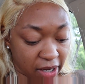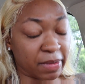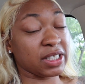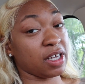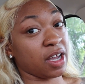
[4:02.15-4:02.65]
Let
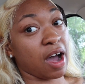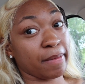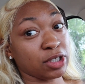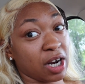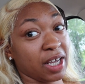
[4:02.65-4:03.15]
me tell y'all, I've
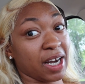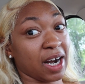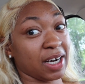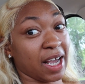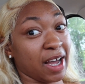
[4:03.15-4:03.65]
been trying to get
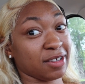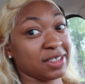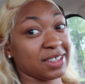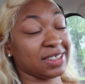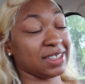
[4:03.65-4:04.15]
out of the
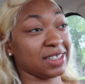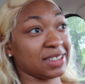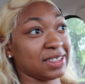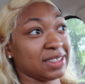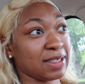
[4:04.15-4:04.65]
house
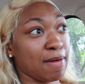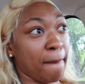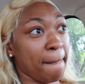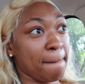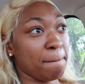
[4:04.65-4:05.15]
since
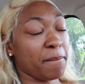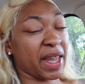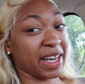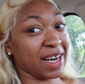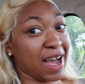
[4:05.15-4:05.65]

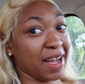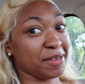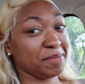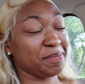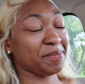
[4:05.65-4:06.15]
like
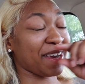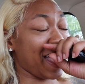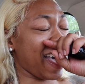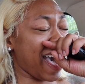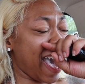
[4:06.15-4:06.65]
9.
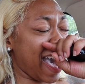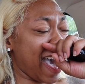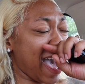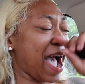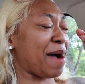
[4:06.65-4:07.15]

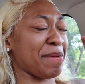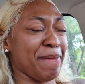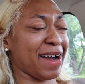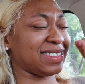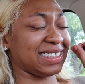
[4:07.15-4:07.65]
I'm
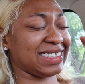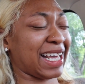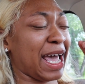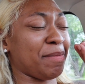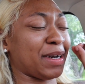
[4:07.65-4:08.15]
embarrassed to
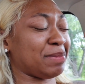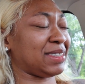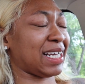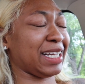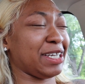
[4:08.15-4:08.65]
say, but I'm
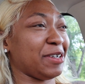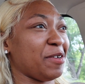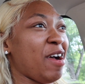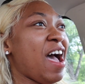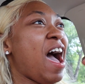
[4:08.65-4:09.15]
telling
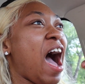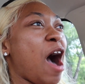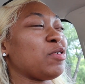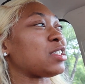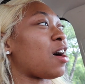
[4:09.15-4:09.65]
you,
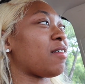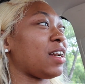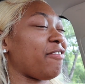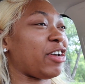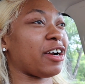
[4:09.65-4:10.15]
I was
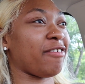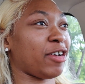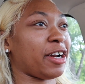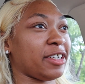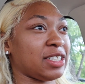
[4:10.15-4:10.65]
already very,
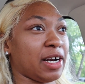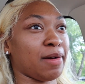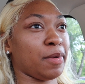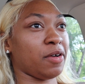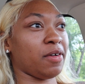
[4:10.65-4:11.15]
very
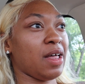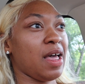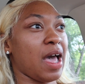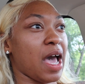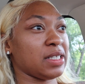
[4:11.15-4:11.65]
terrible
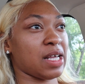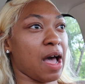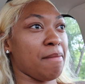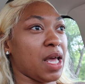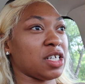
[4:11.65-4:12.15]
at
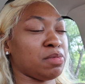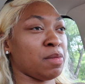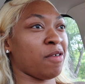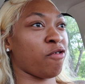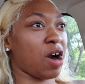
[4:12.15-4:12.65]
time
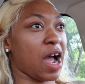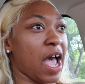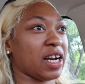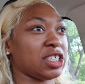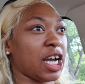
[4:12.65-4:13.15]
management before I
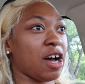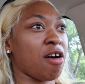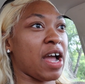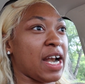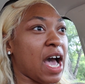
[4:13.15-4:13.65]
had a
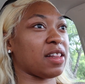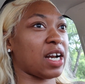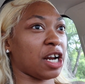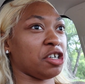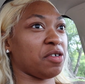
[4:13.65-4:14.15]
child, and now that
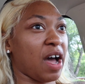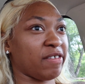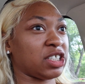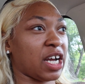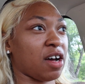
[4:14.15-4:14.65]
I do have
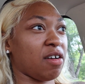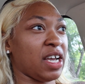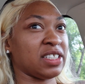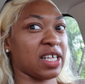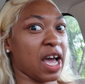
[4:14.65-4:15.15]
a child,
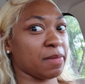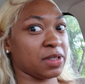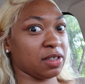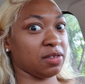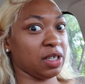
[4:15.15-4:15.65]
it's
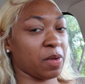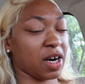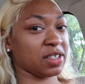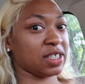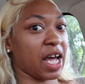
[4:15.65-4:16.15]
absolutely
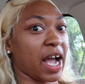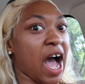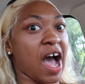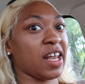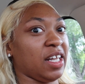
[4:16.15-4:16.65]
worse. Like,
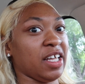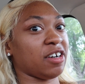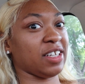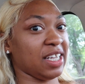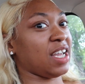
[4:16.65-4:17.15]
I
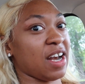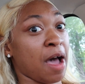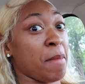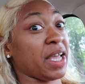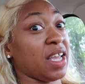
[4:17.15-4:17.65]
literally
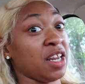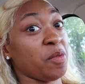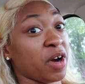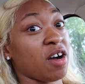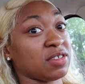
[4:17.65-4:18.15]
cannot make it
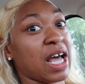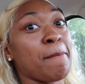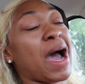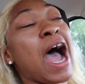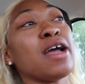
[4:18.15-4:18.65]
anywhere on
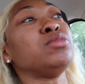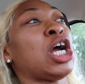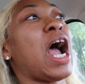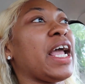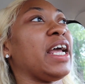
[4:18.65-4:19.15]
time, but I am
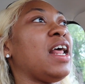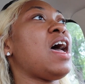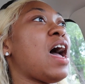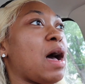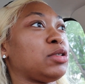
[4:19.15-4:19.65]
trying.
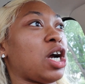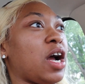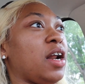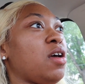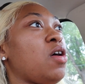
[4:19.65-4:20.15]
I'm
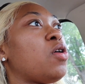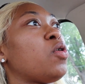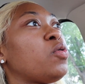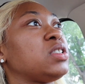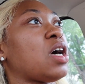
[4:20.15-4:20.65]
trying.
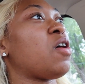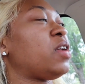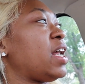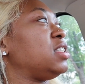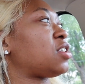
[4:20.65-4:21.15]
Oh, it's an
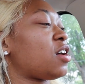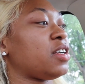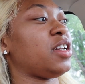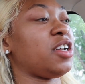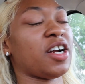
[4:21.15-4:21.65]
old lady
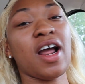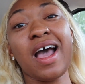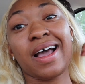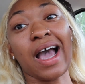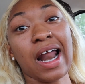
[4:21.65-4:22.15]
skirting in here.
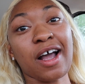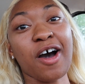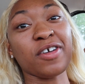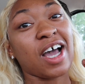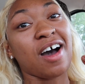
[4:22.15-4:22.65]
Gotta
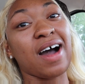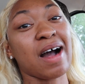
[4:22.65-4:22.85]
go, y'all.